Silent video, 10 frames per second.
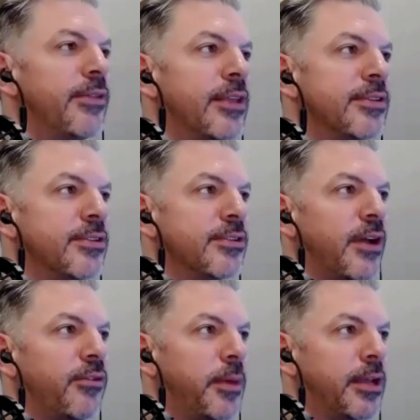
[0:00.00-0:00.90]
that if that's the
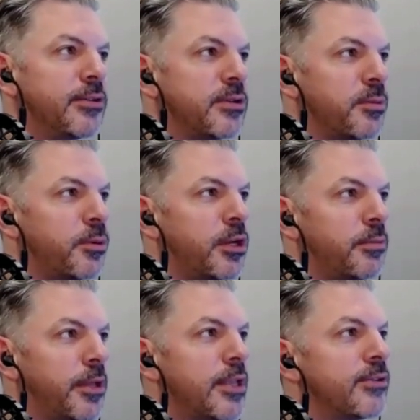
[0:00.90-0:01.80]
survival mechanism you put
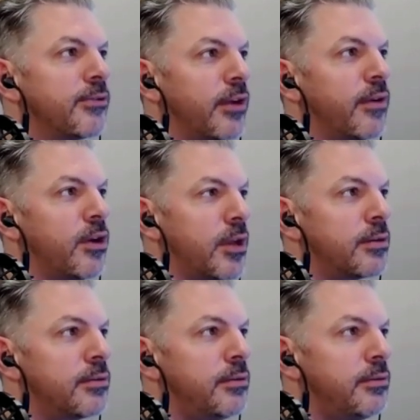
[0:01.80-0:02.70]
into place very, very
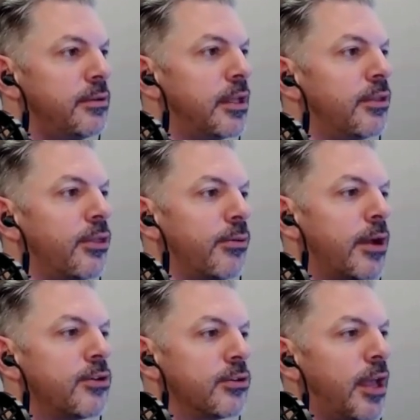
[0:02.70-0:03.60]
young, then
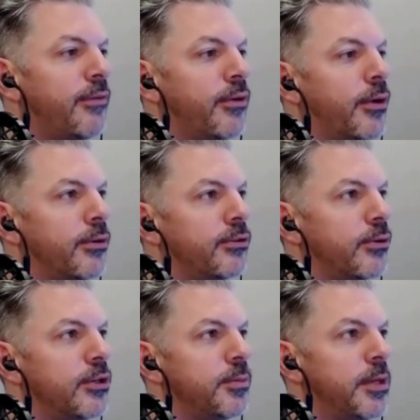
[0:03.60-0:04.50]
throughout your life you're always
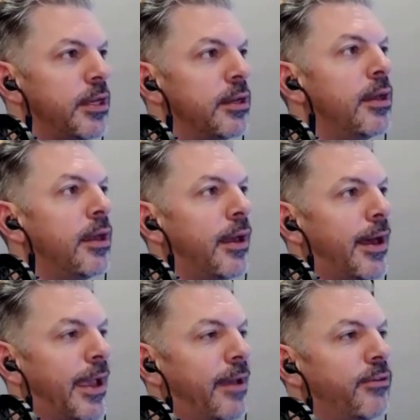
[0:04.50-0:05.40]
going to be,
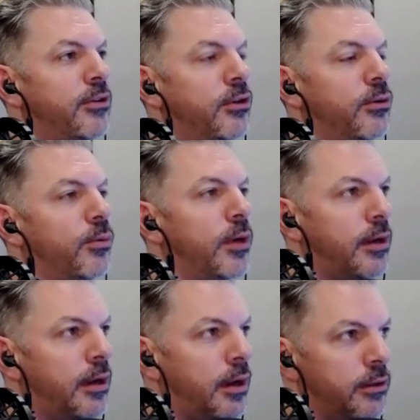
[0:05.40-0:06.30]
I have to do
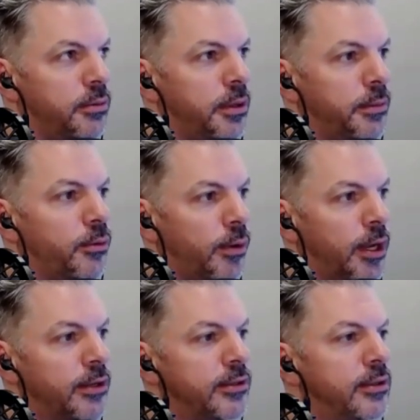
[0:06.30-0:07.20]
what other people
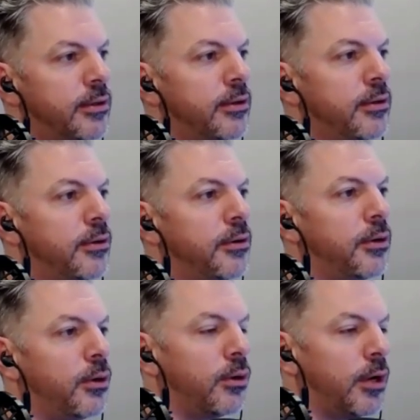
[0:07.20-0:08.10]
want,
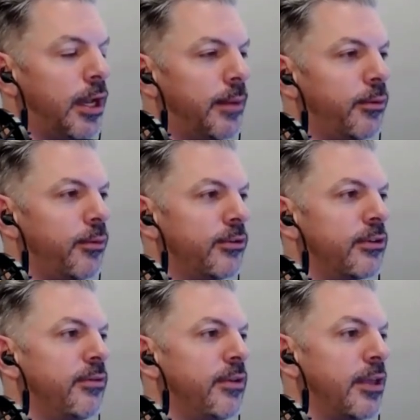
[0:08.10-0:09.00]
or I am at
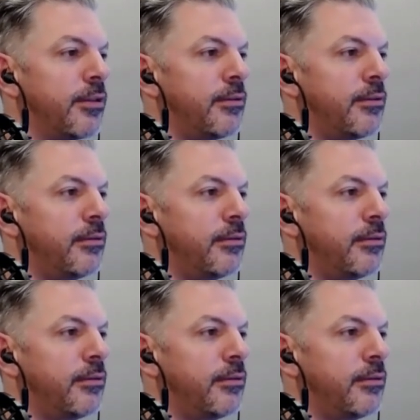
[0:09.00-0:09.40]
risk of death.